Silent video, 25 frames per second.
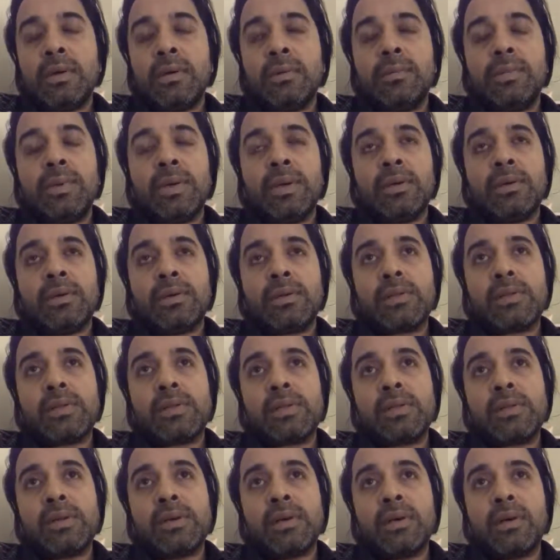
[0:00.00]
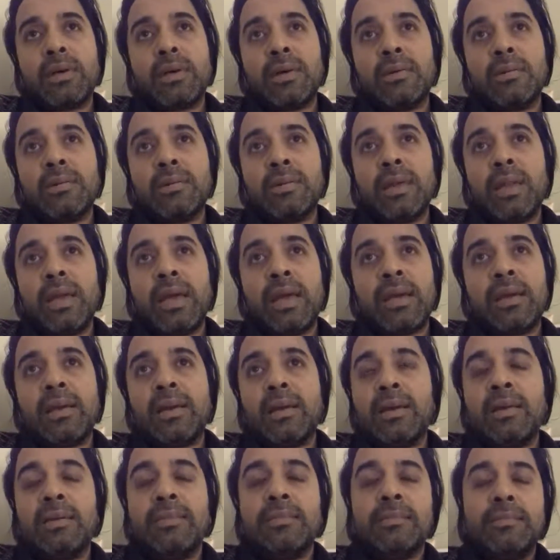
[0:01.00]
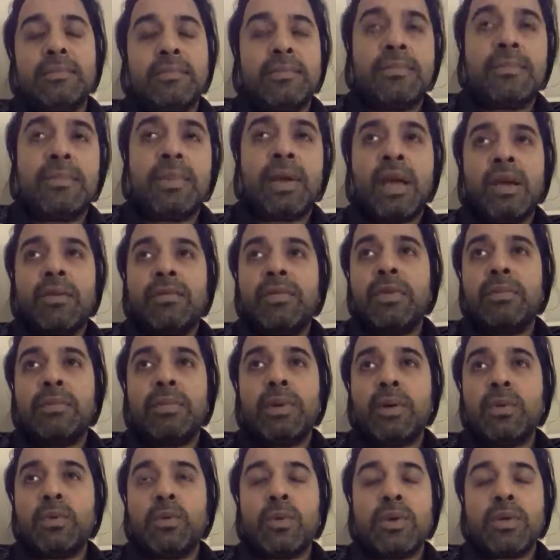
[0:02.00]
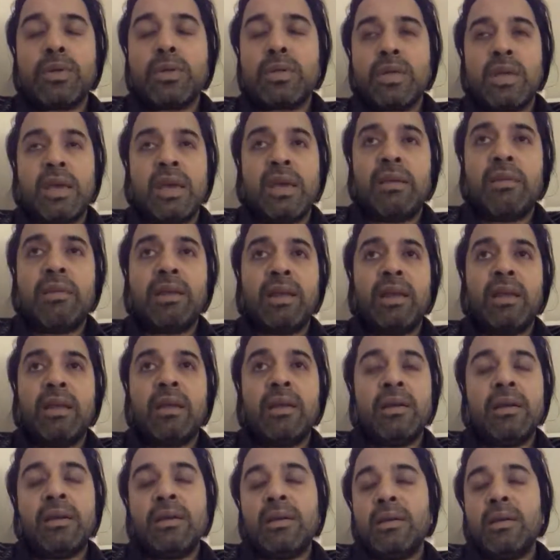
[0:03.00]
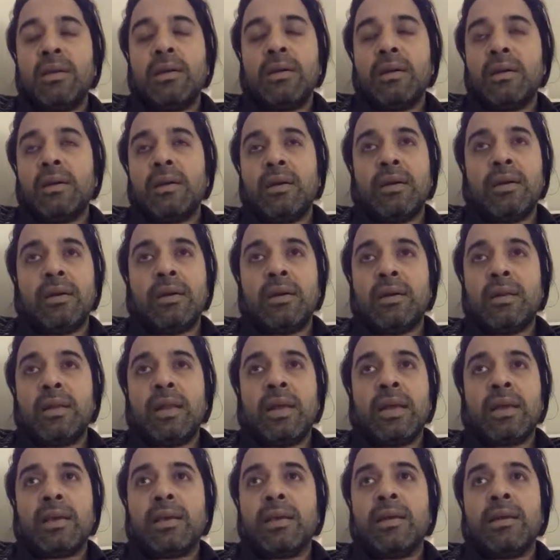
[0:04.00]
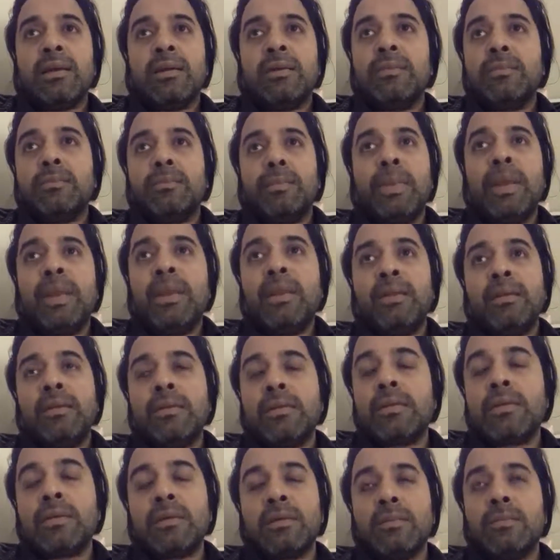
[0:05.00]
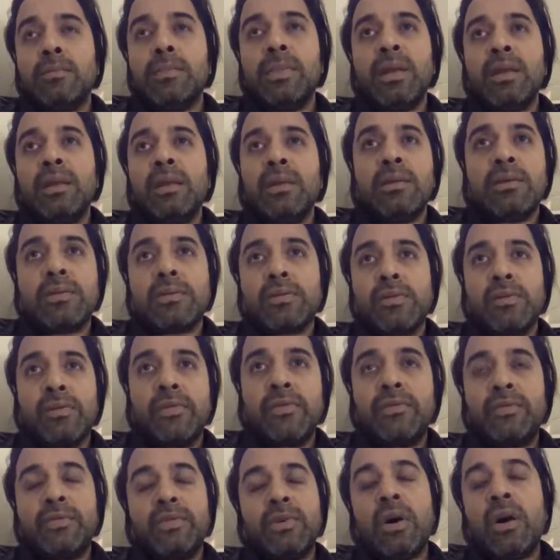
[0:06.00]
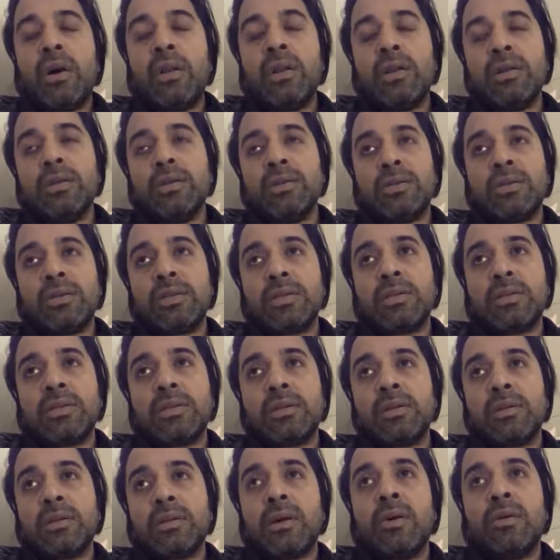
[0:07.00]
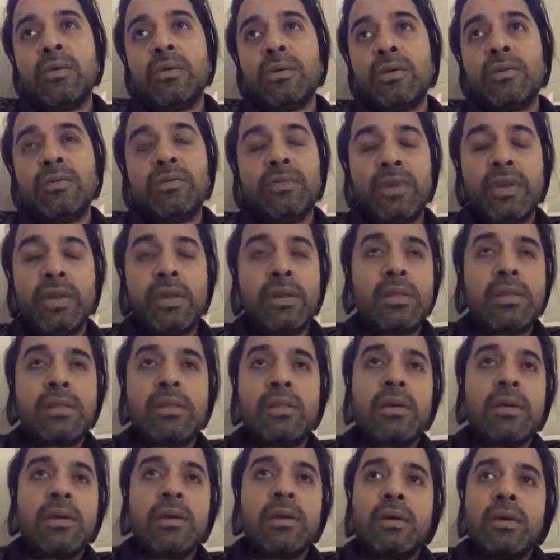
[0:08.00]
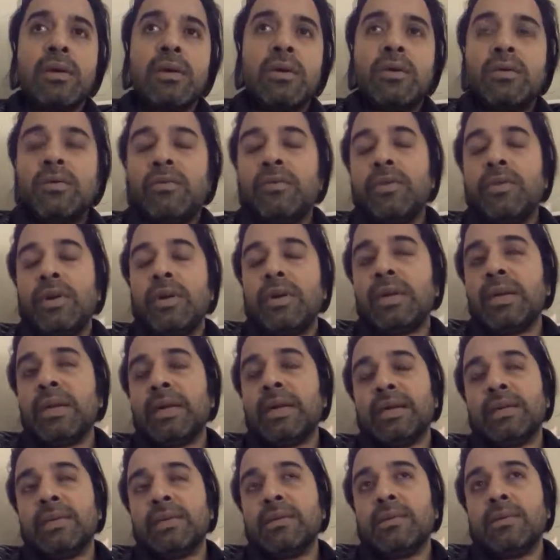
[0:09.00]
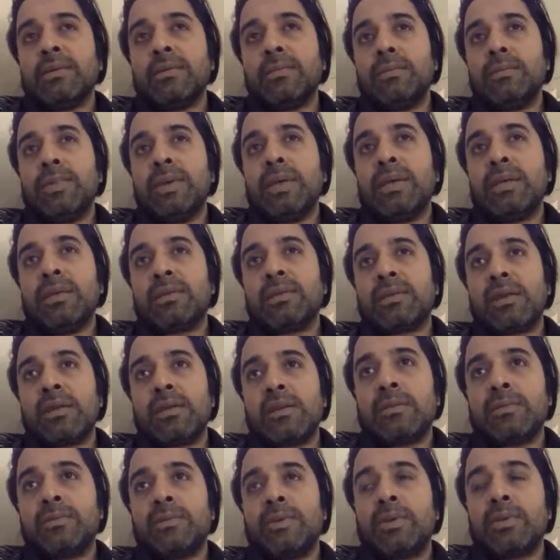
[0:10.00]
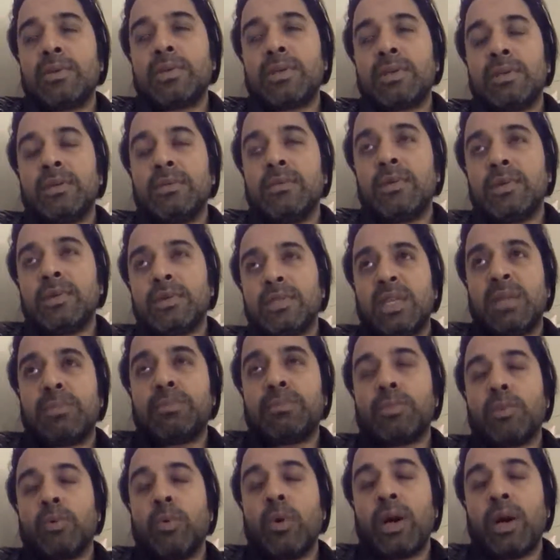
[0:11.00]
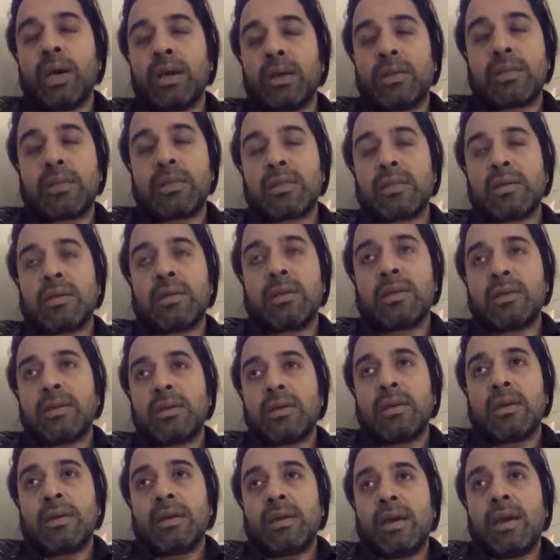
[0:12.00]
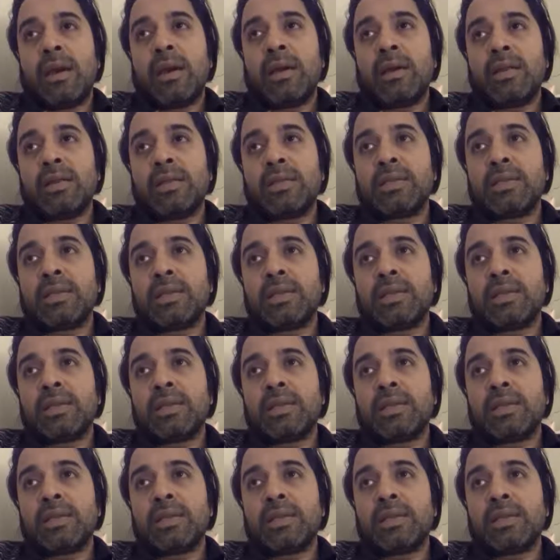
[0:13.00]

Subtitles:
because like everybody was hearing like millions and billions of dollars counterfeits were being transported shipwise, and